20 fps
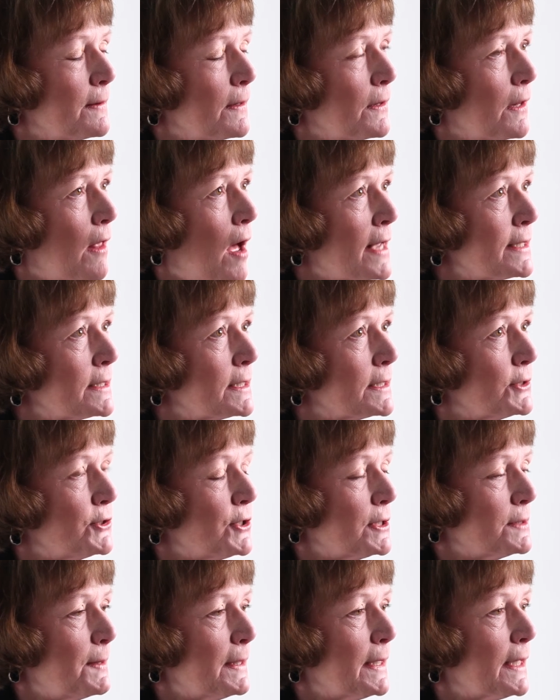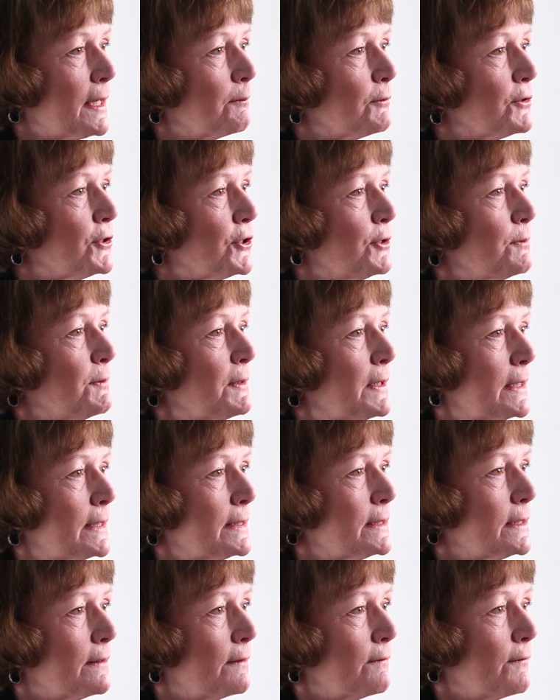The losses just become
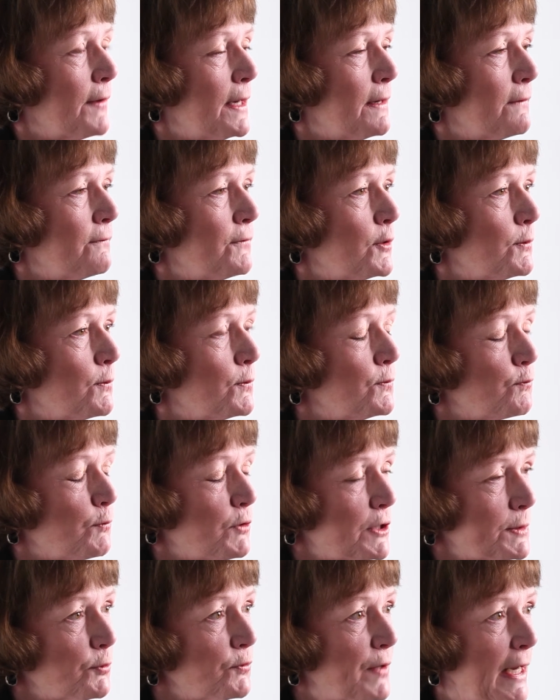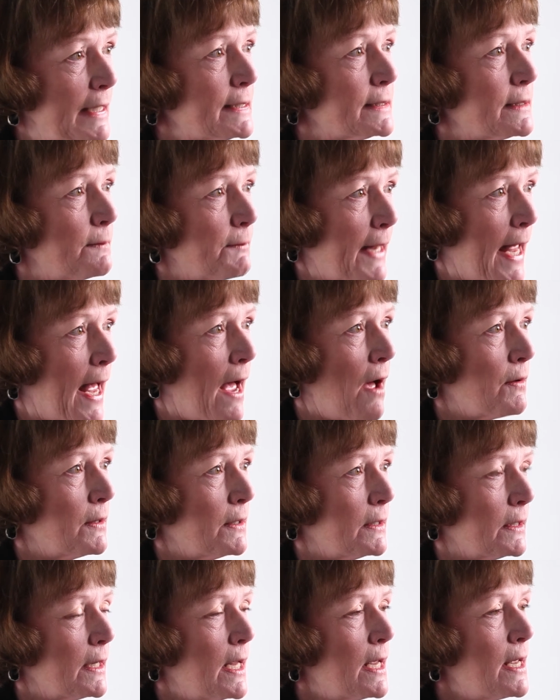cumulative. And if you just press them down
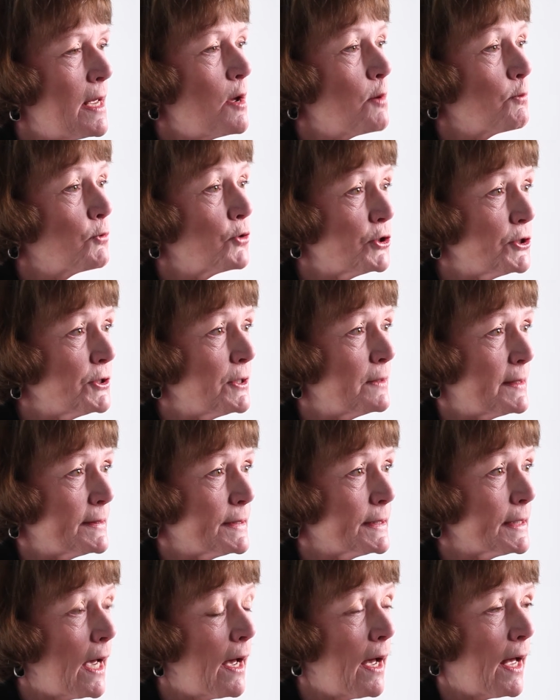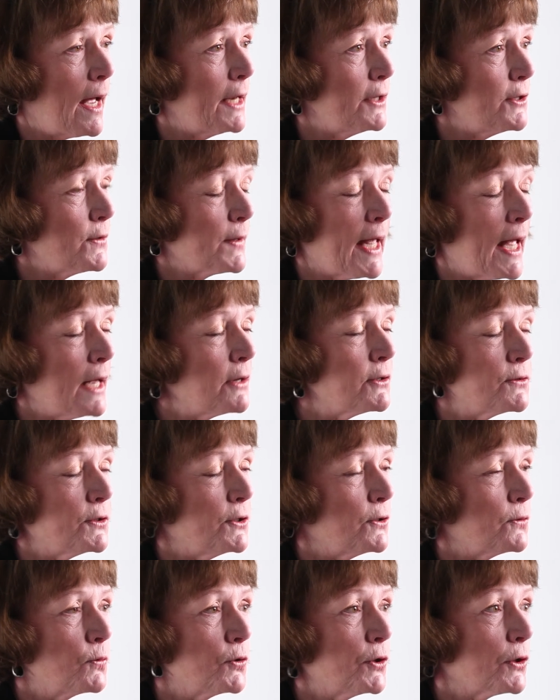and push them aside, you can't do
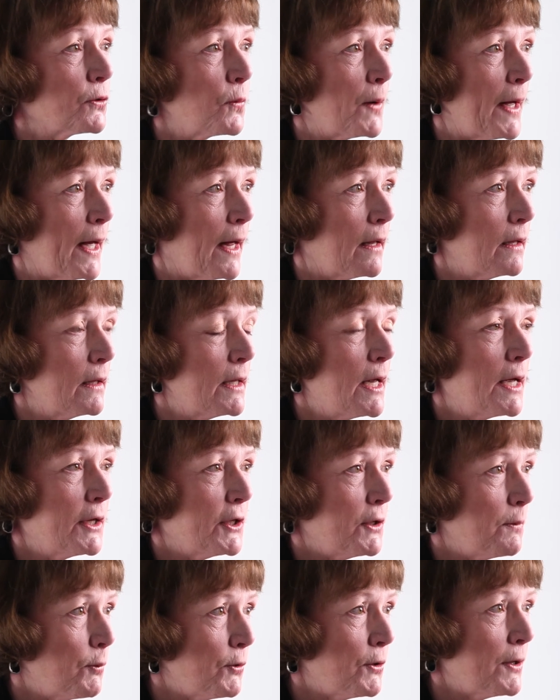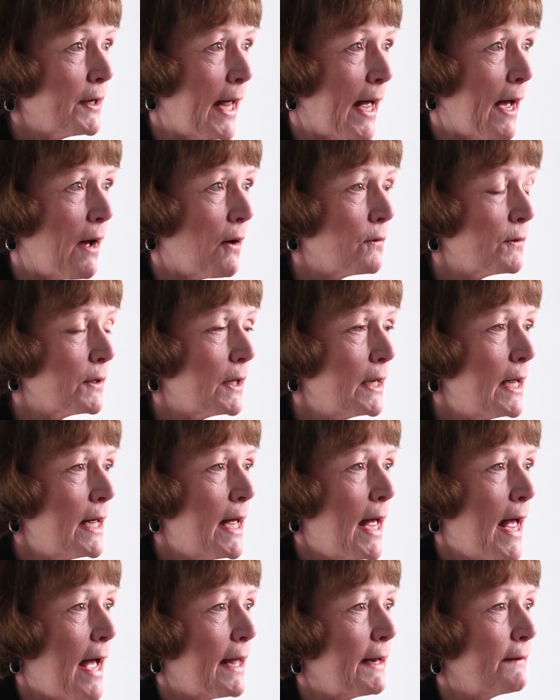your work well. You burn out.
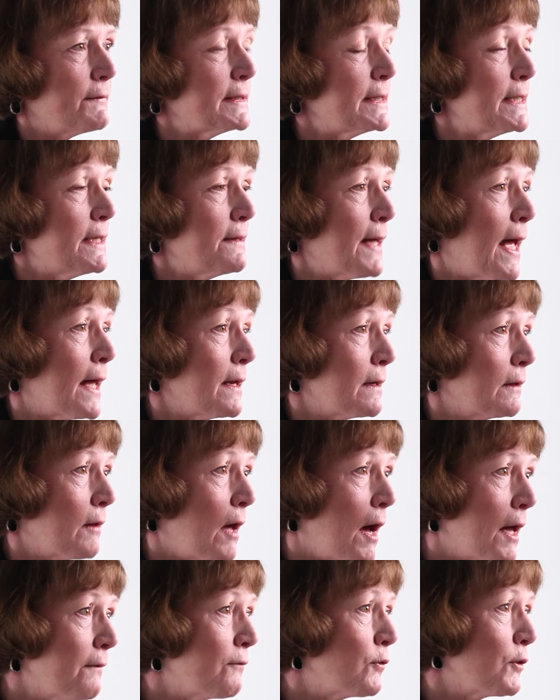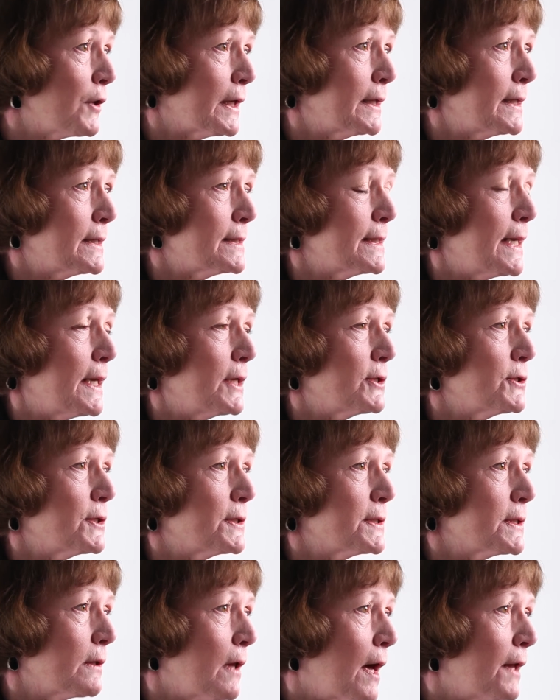And I've seen that in a lot of
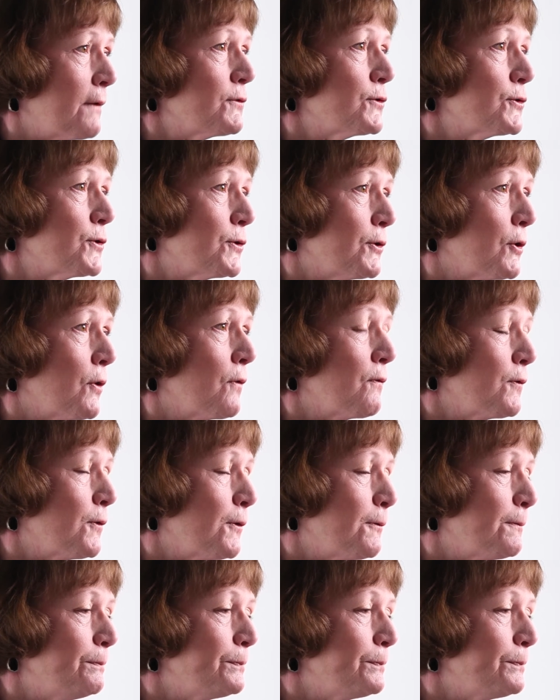organizations, a lot of churches. Turnover.